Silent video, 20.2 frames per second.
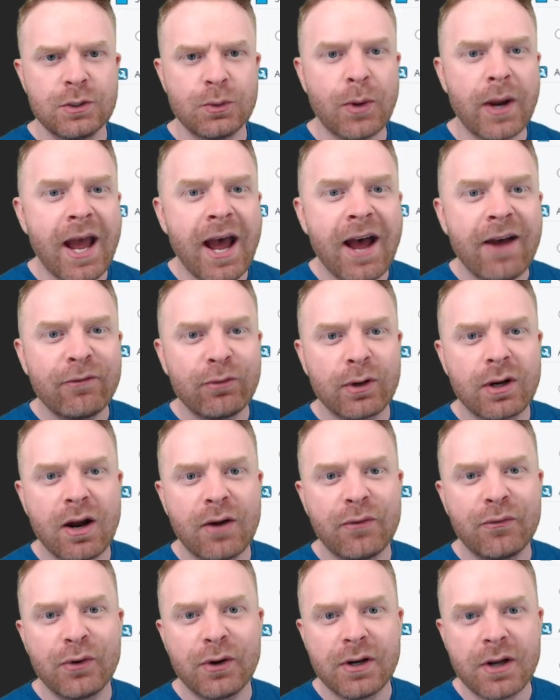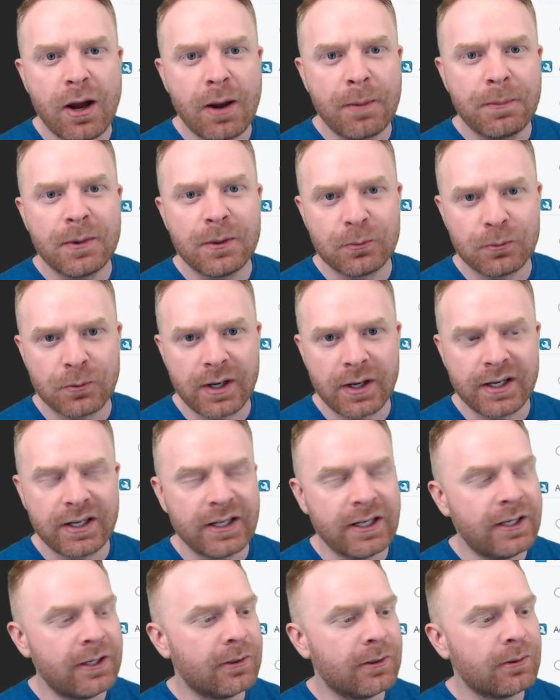So I have Recoverit up and
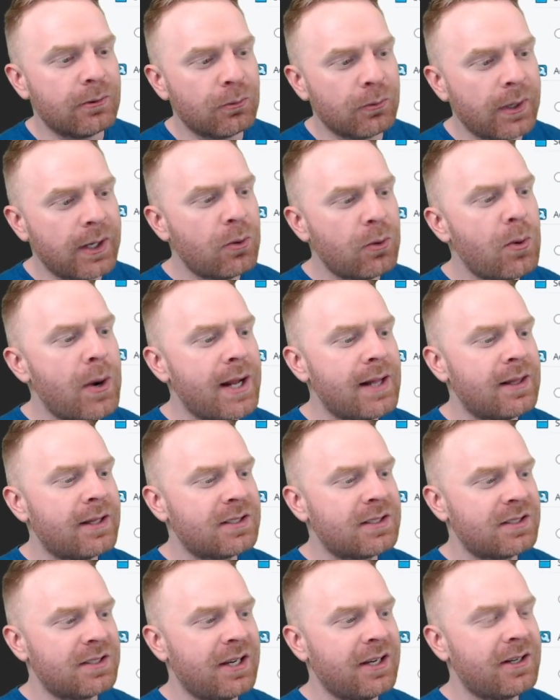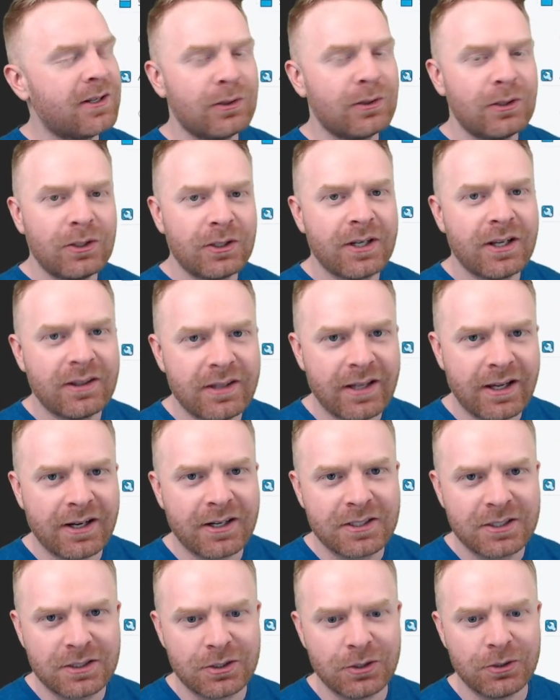running here. Right away, let's take a look at that
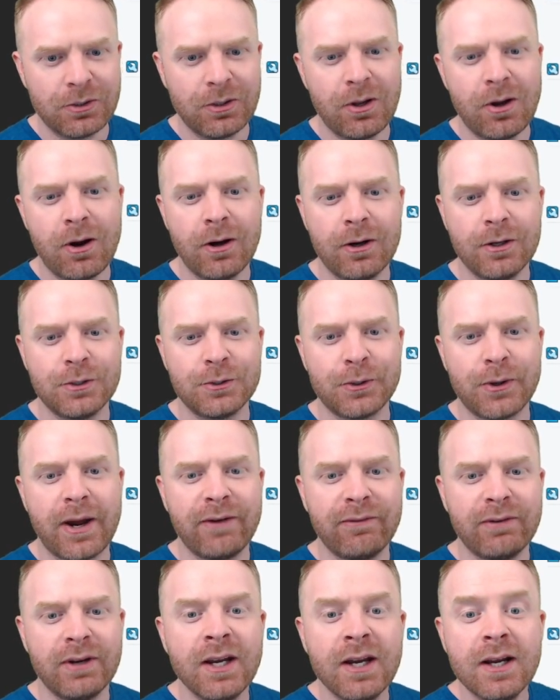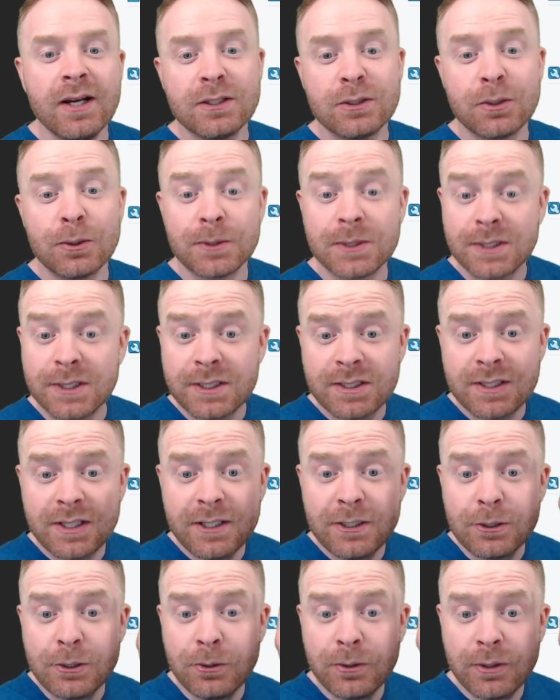external hard drive. So it's
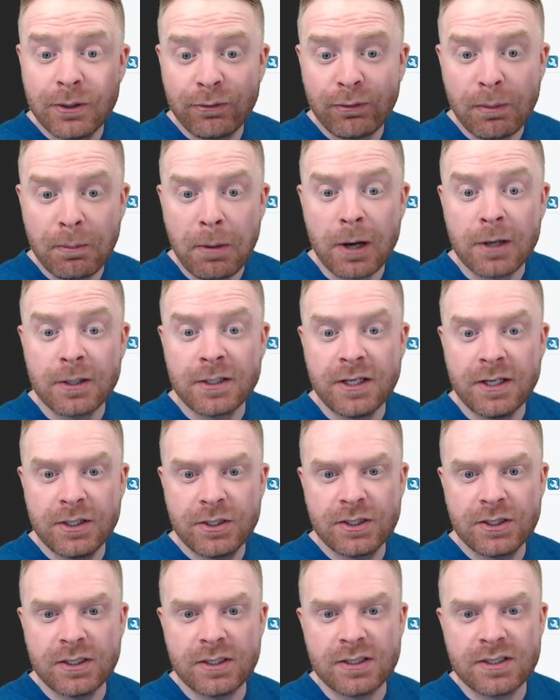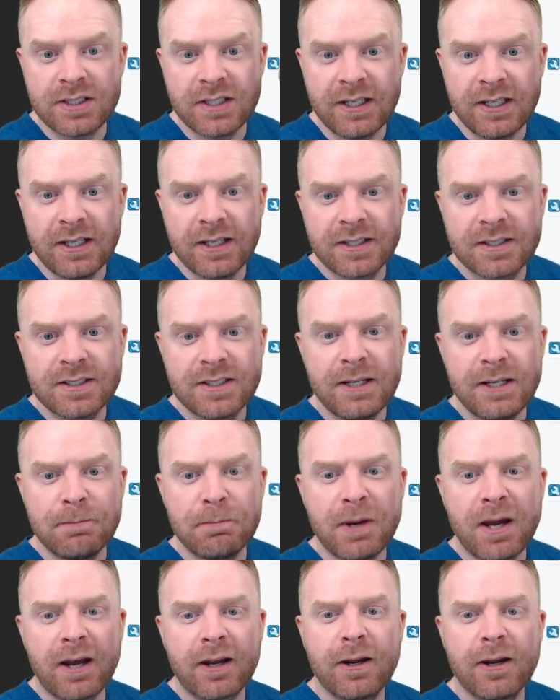listing two different partitions,
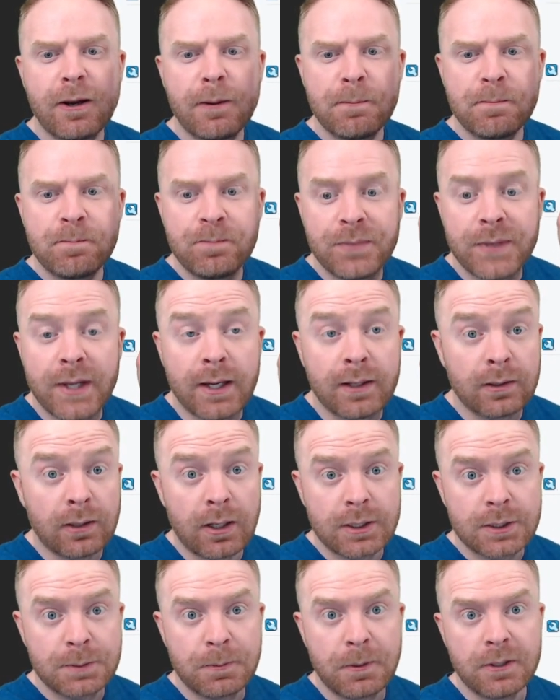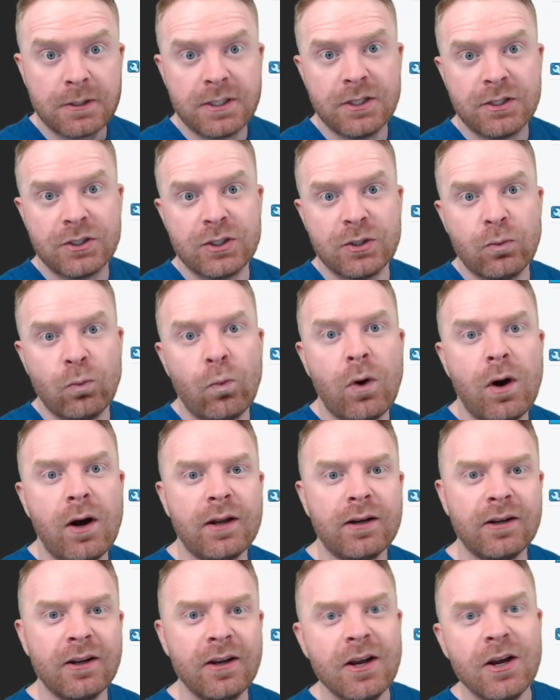ext backup and Lost Partition
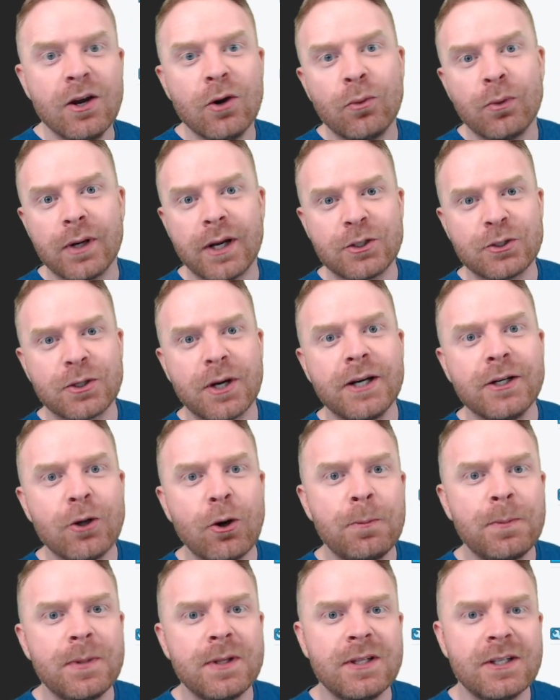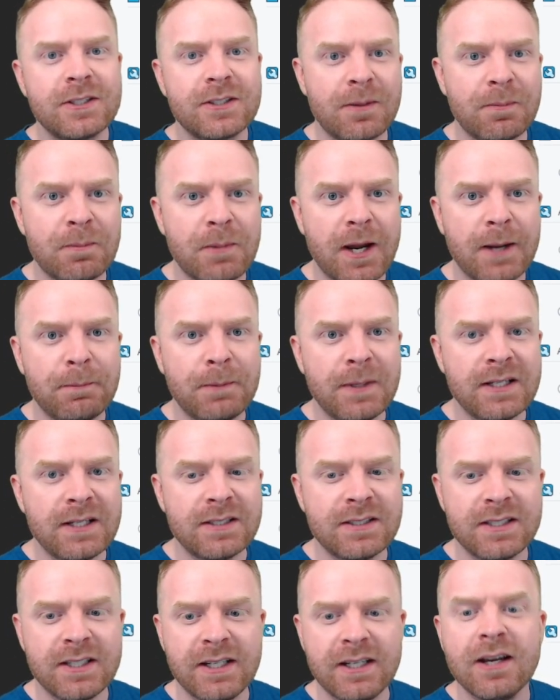1. When I tried to open this on my
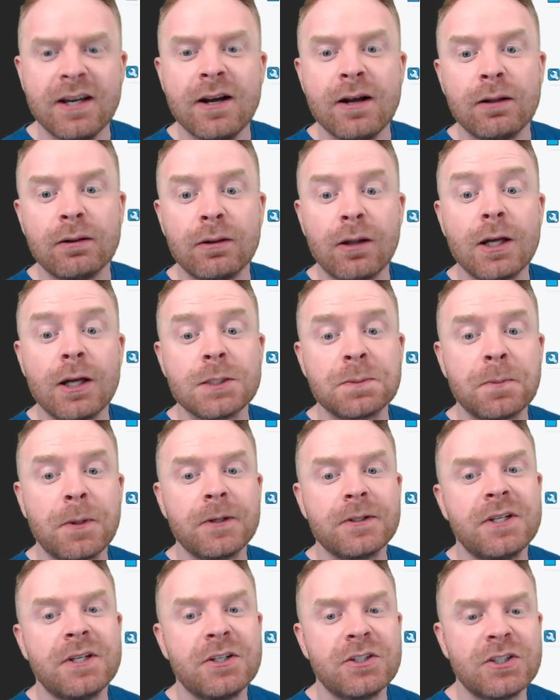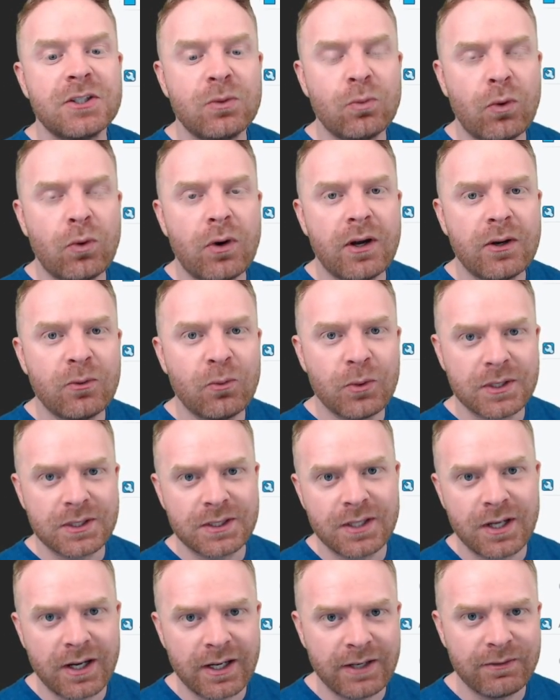PC, Lost Partition 1
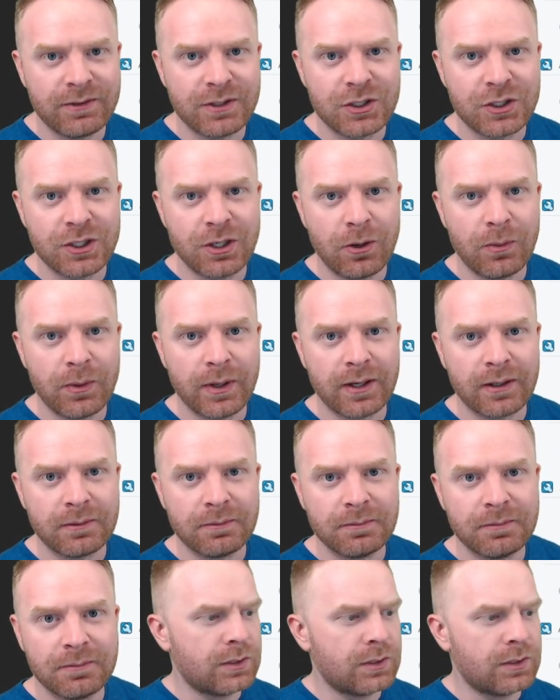was not even showing.